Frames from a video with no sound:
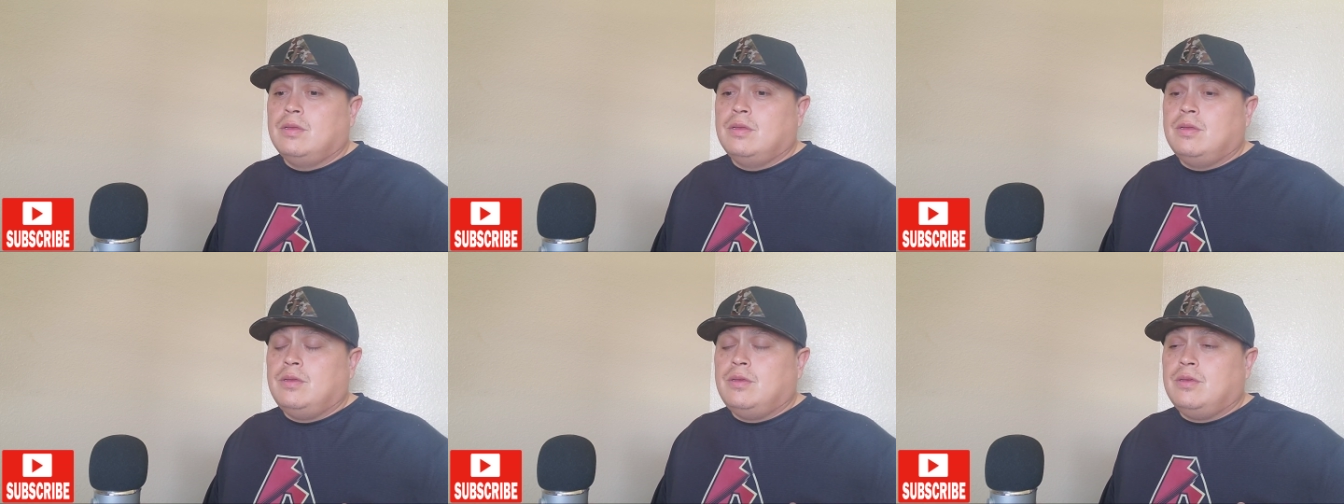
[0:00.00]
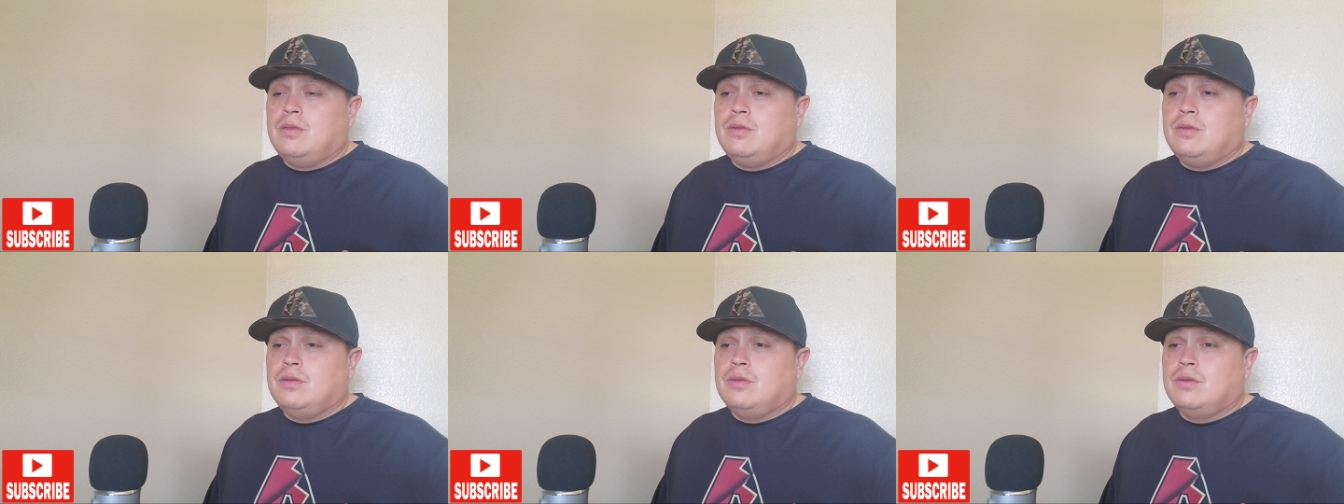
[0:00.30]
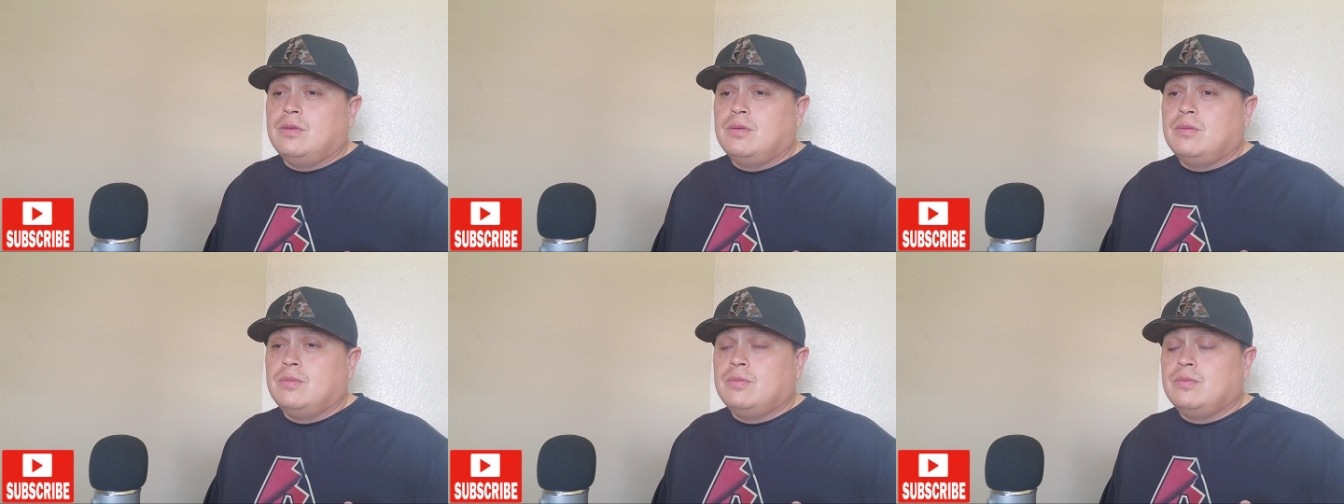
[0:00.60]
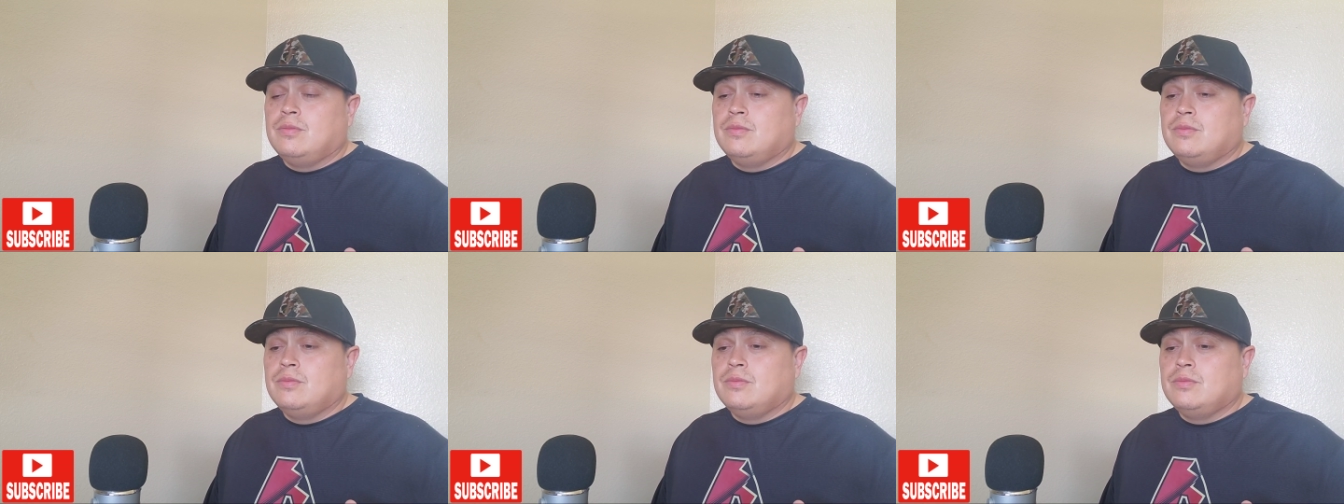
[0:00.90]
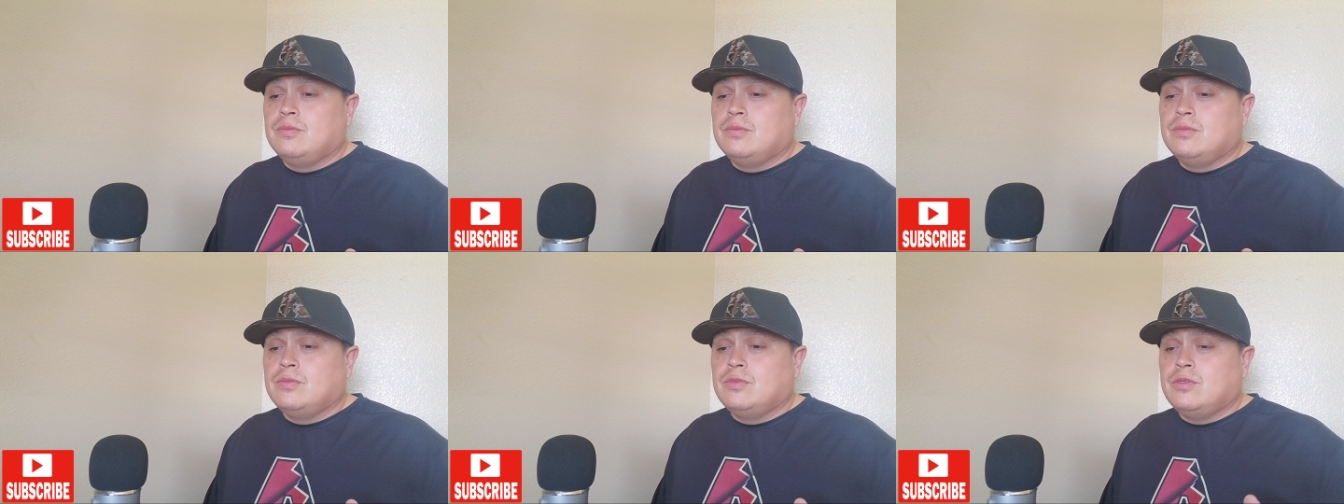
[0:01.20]
And
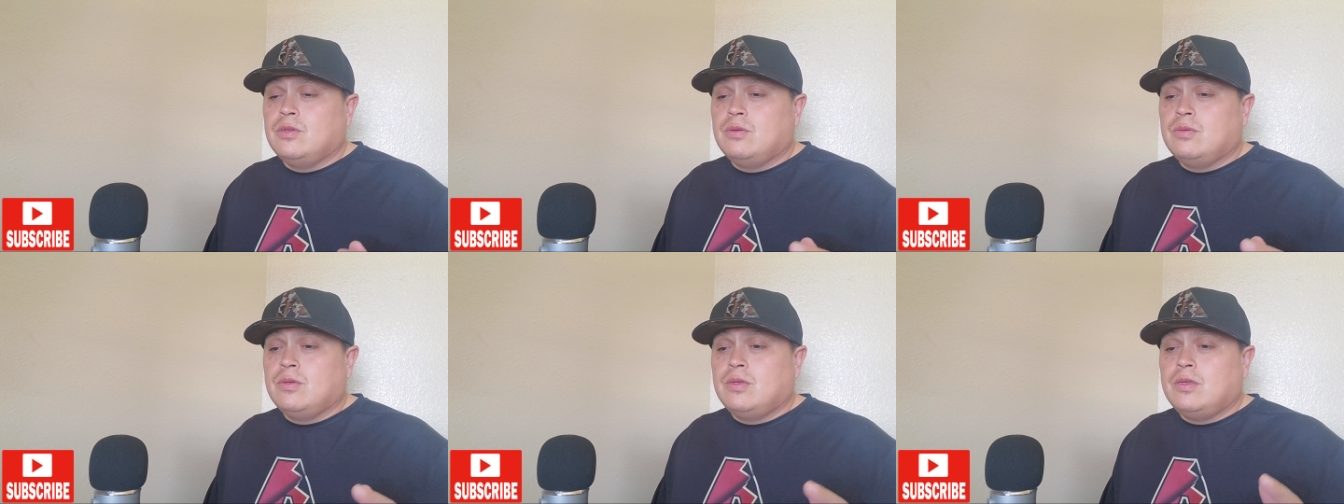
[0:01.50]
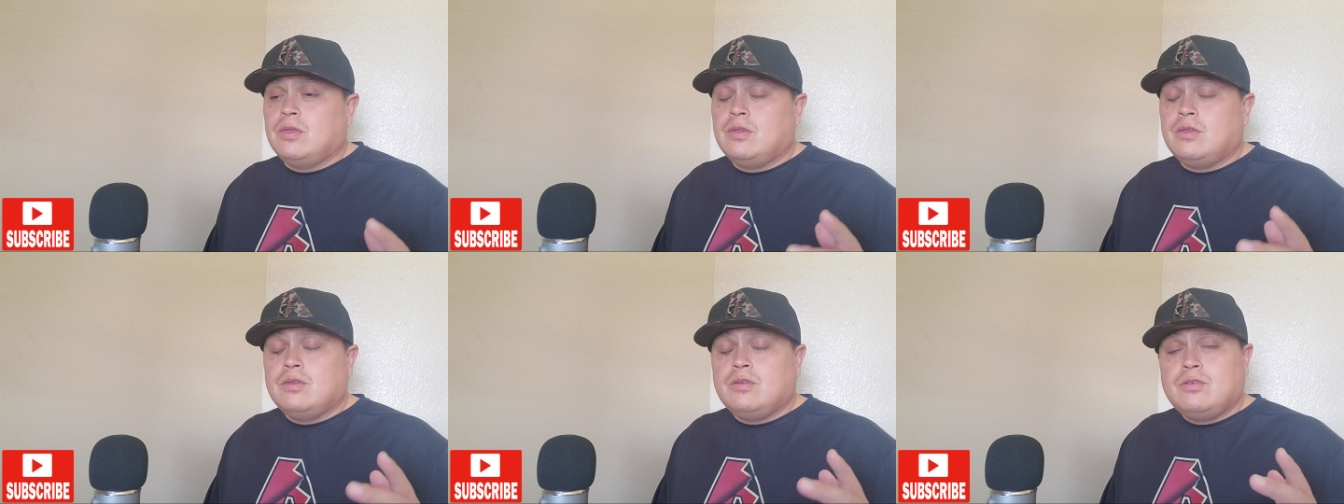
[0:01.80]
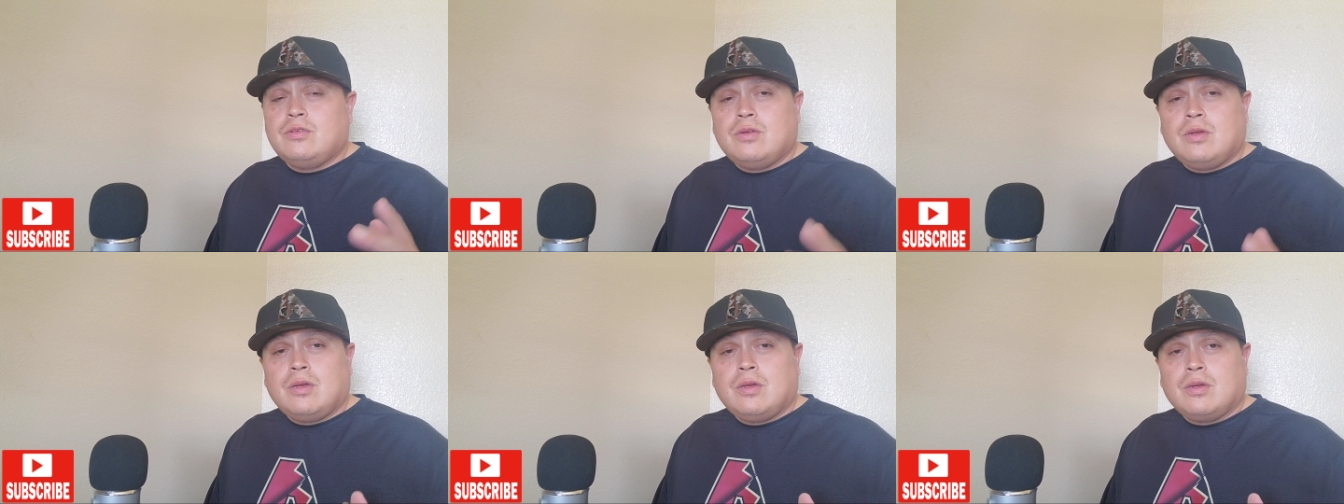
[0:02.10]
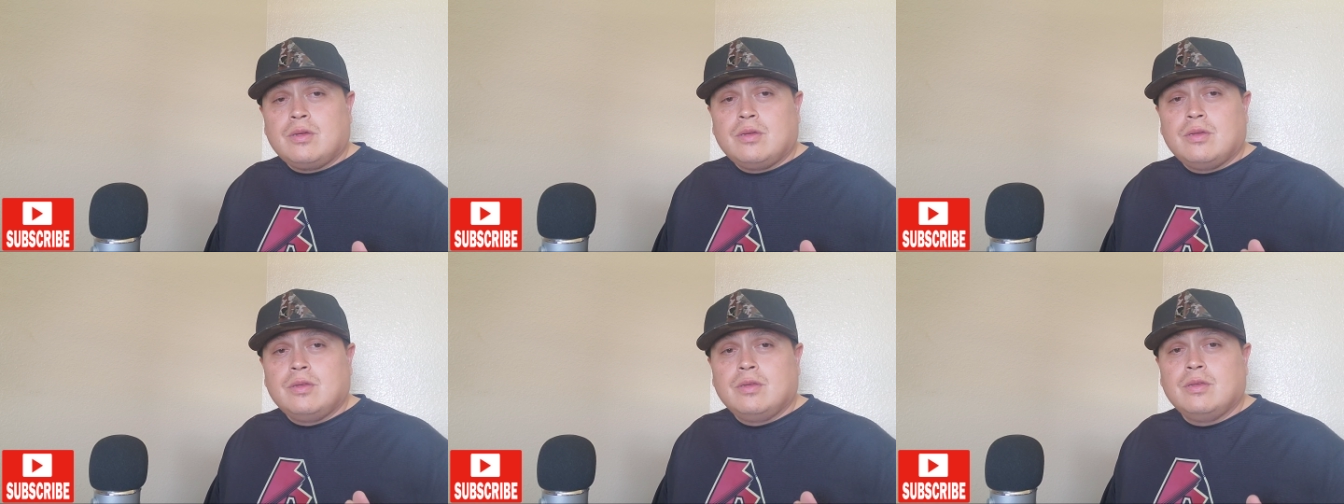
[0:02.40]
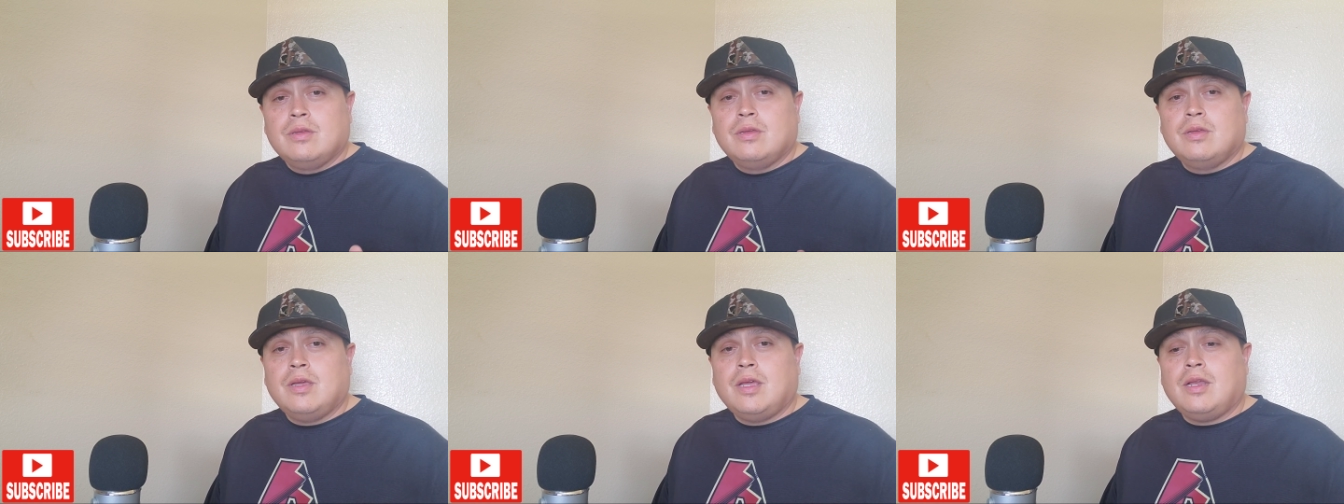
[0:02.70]
so we get the truck,
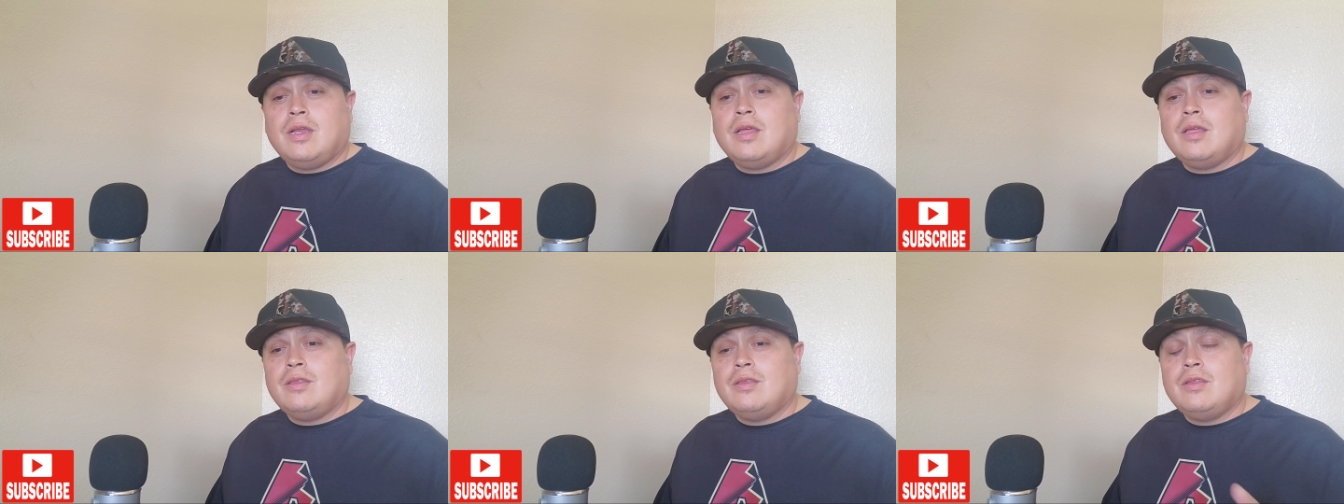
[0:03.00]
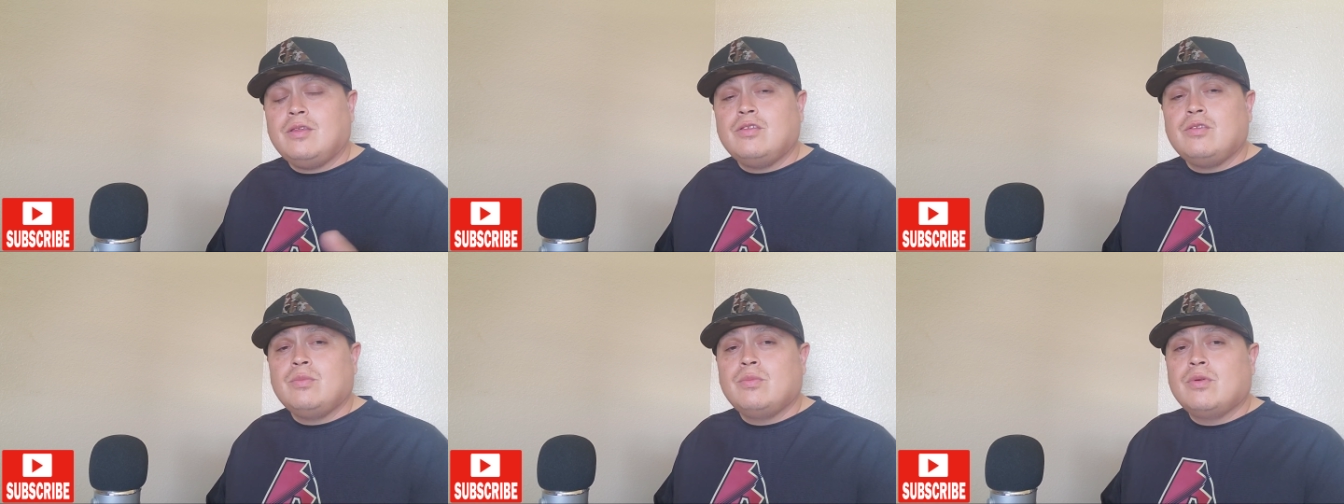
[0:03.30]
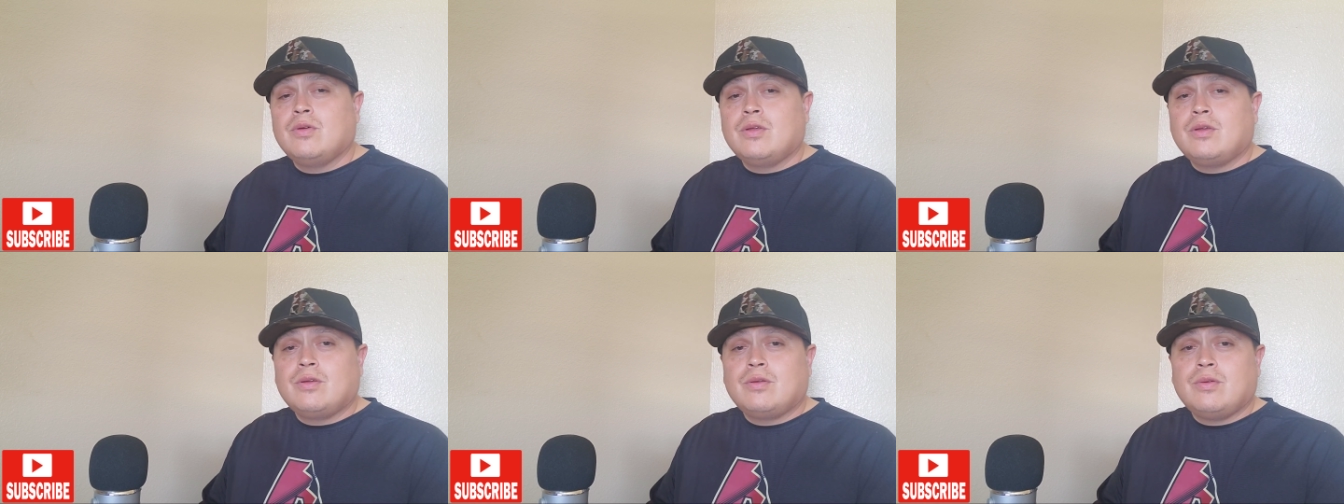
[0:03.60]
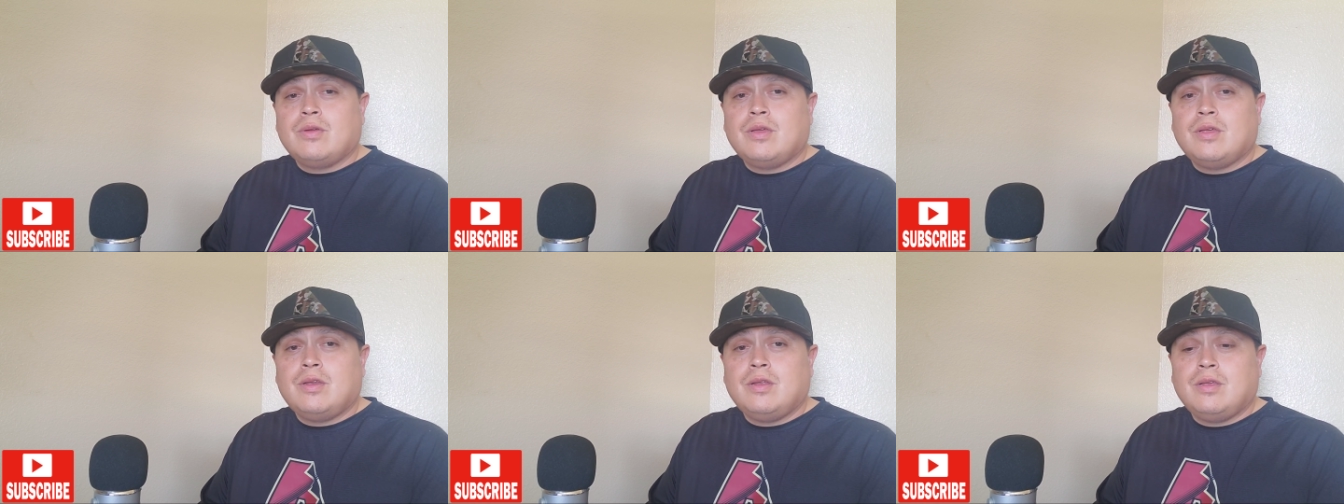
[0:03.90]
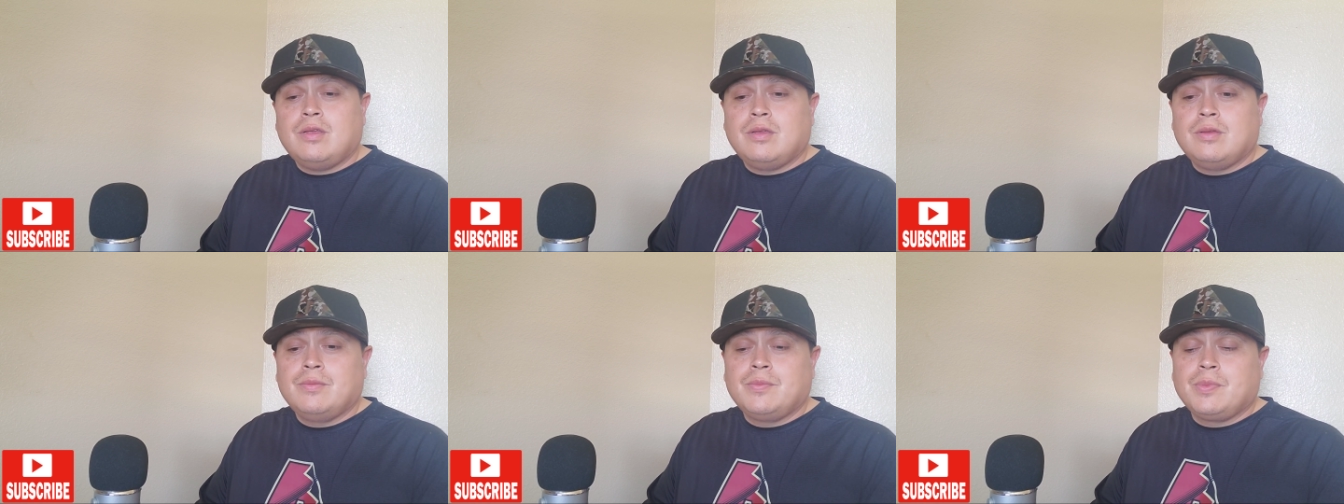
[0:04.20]
and at this point already,